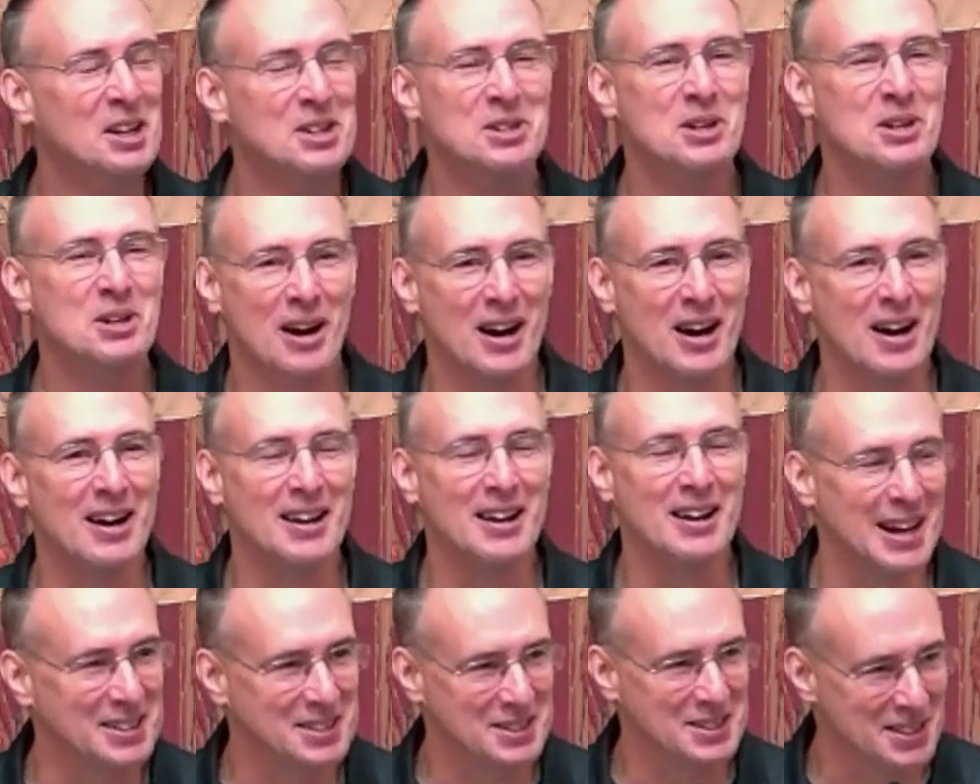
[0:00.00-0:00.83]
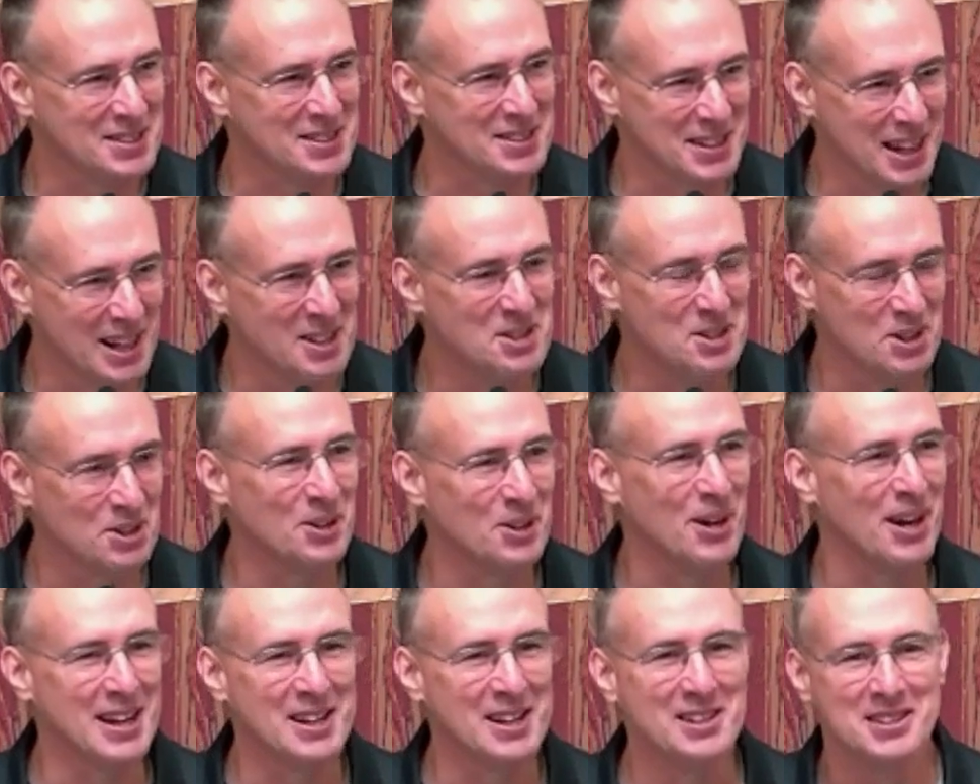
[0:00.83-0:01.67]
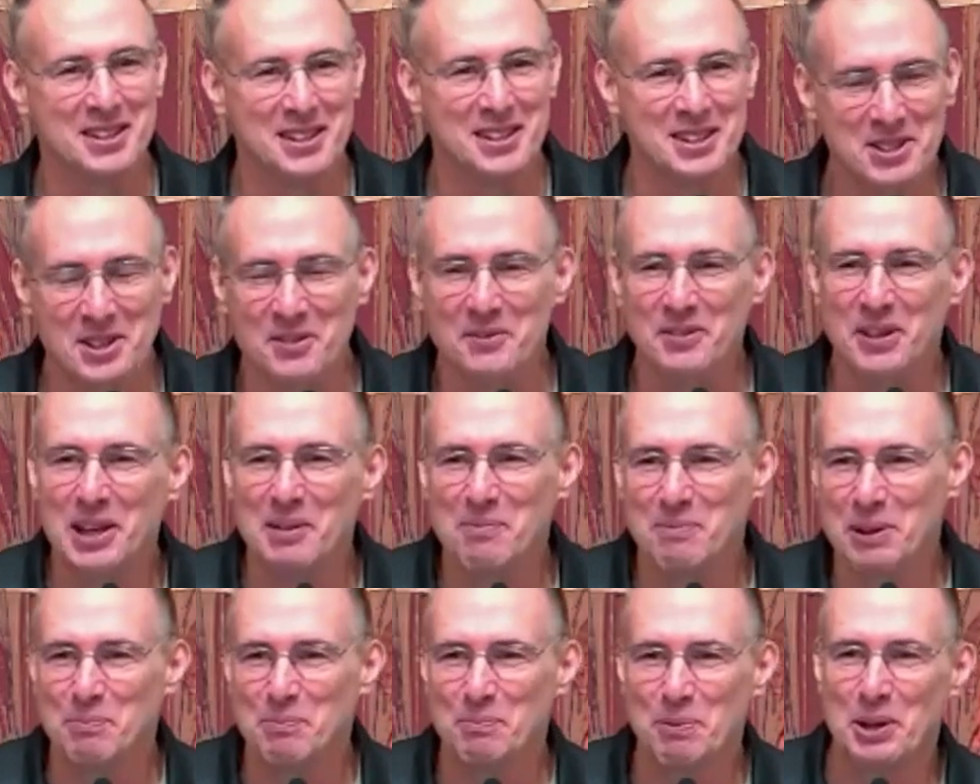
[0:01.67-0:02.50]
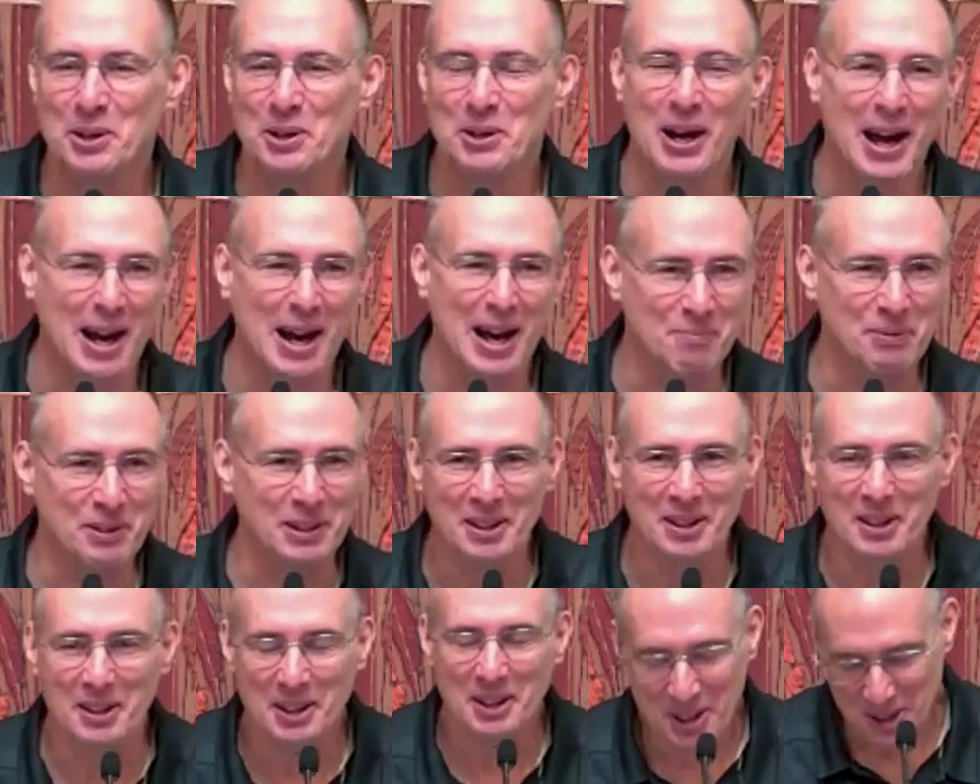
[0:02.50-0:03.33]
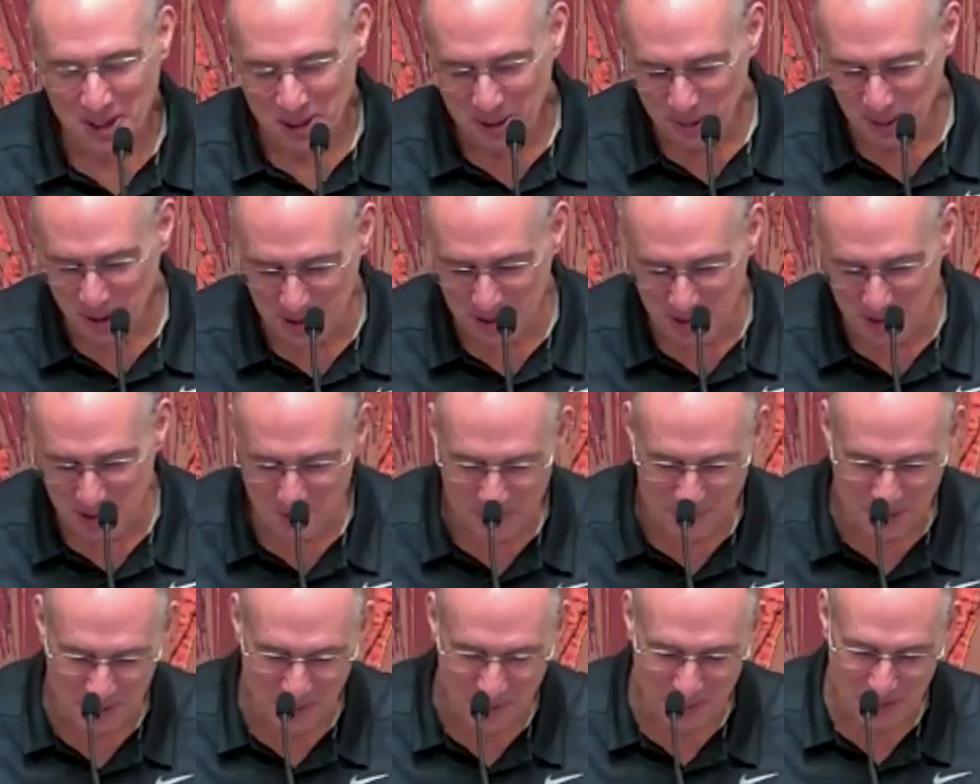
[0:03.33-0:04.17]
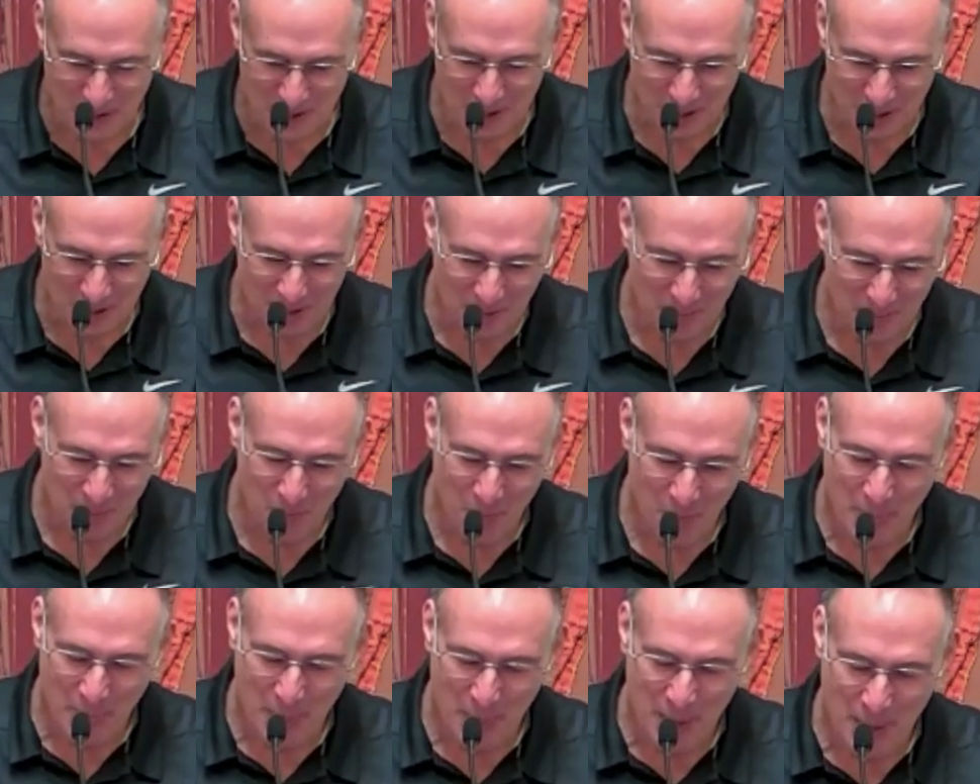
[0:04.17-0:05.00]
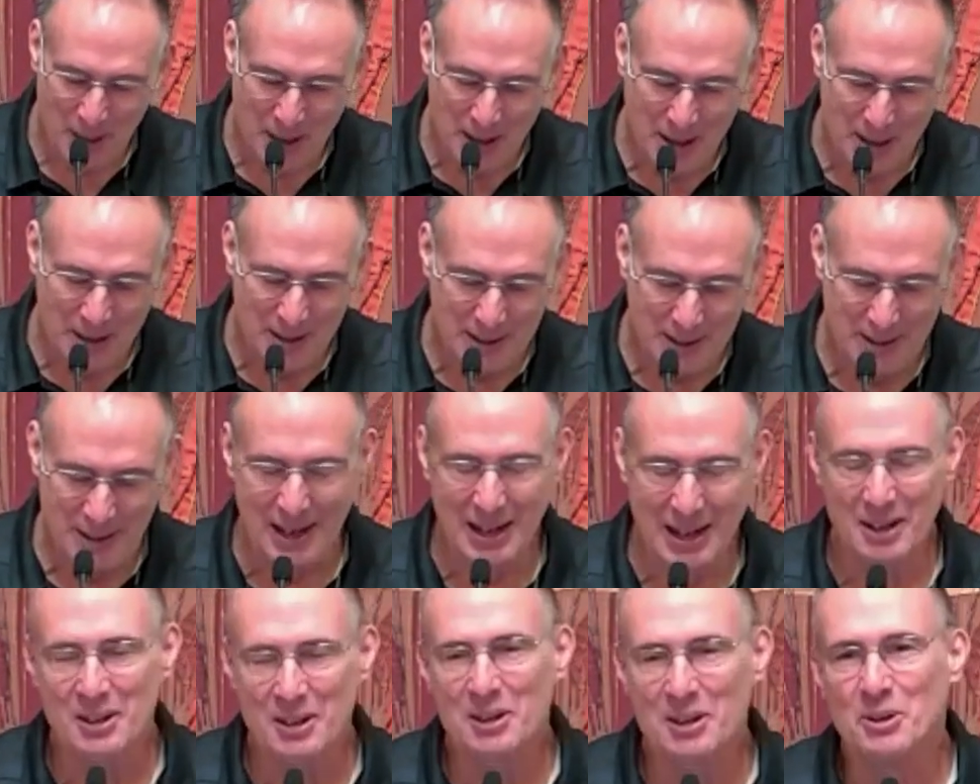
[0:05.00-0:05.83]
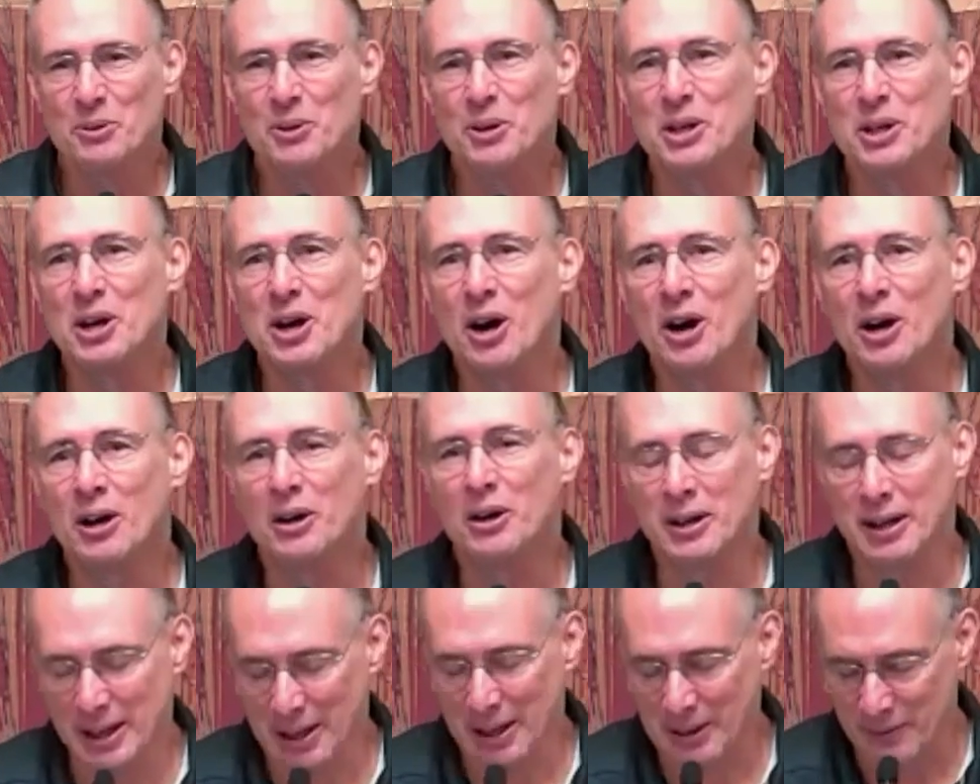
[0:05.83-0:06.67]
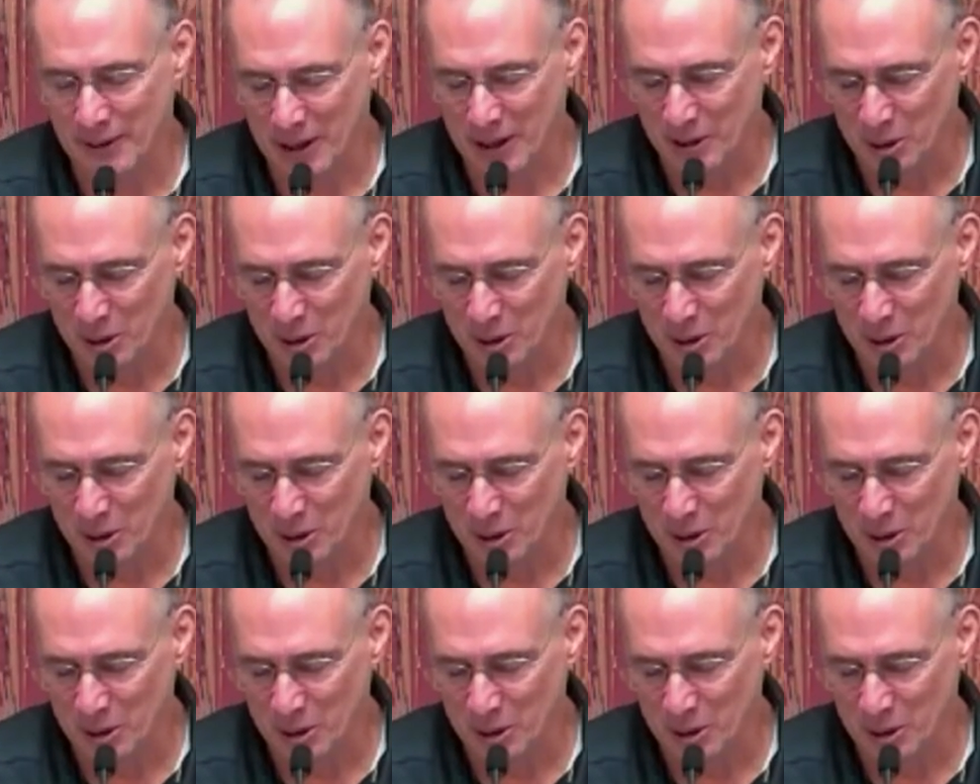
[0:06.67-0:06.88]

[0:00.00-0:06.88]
So our existential crisis of keeping Peter happy was fulfilled. Now, we all have